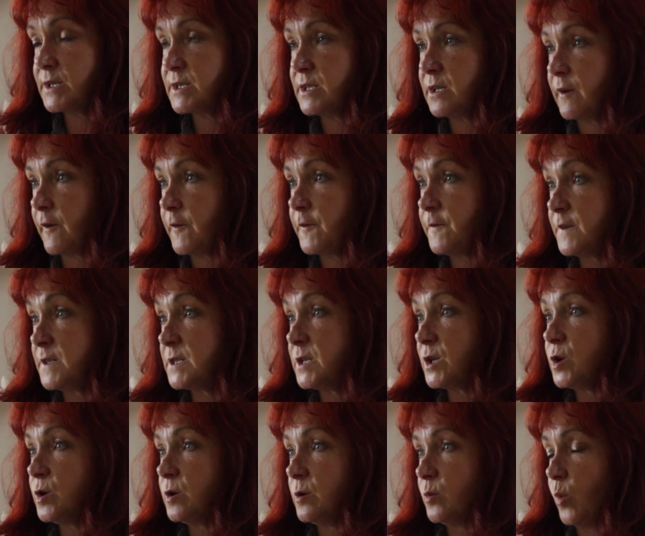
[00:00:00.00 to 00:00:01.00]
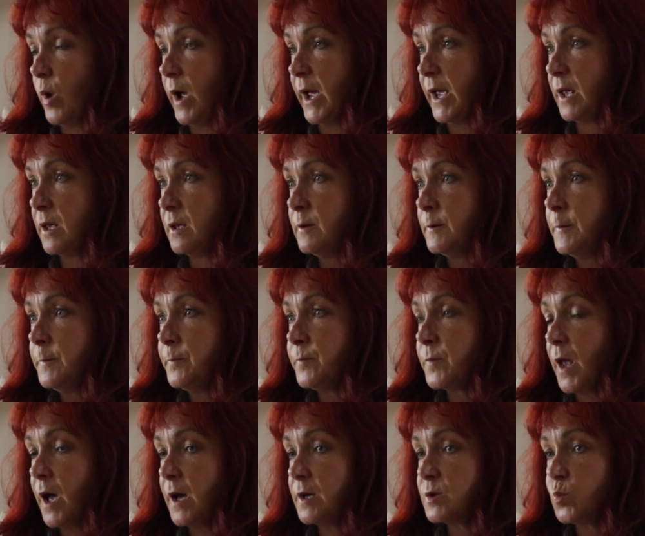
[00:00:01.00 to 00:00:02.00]
us in a physical way,
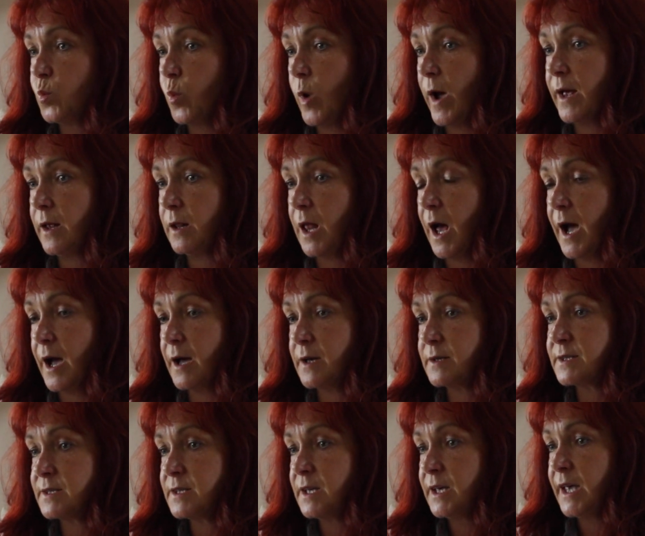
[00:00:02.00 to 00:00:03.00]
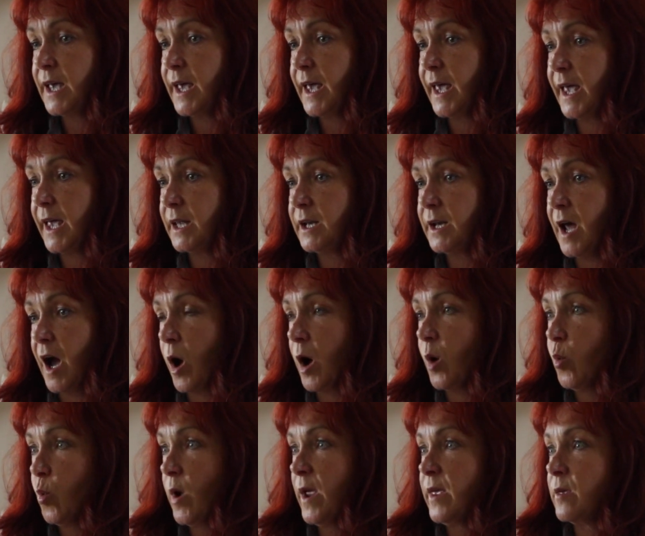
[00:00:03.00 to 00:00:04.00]
as well as in
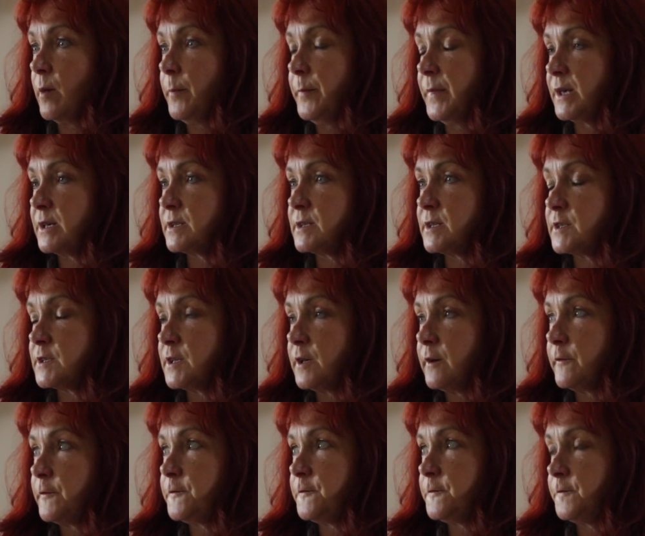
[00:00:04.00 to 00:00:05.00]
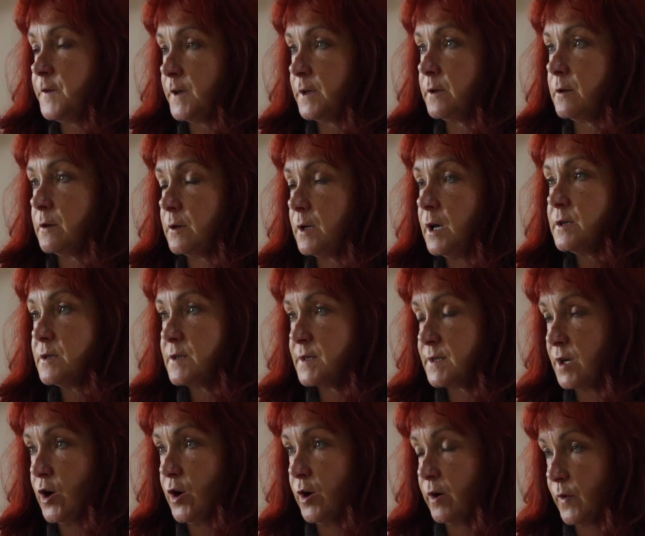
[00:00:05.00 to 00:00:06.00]
a way that makes us feel
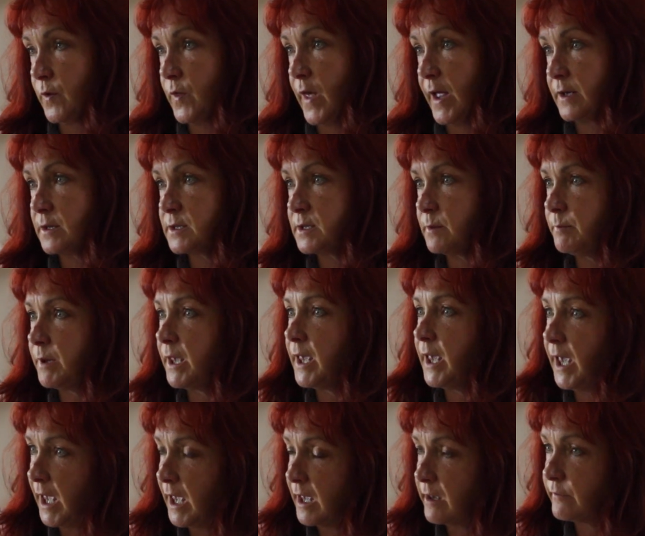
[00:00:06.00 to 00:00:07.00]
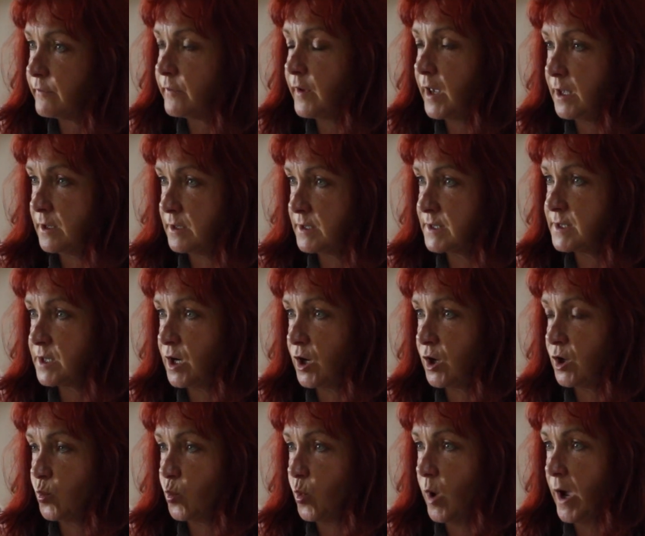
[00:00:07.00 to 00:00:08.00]
certain things and behave in a
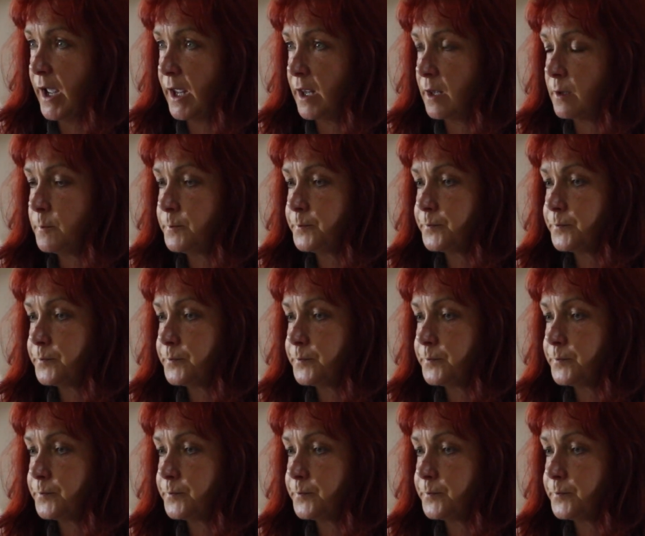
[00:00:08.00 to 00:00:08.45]
certain way.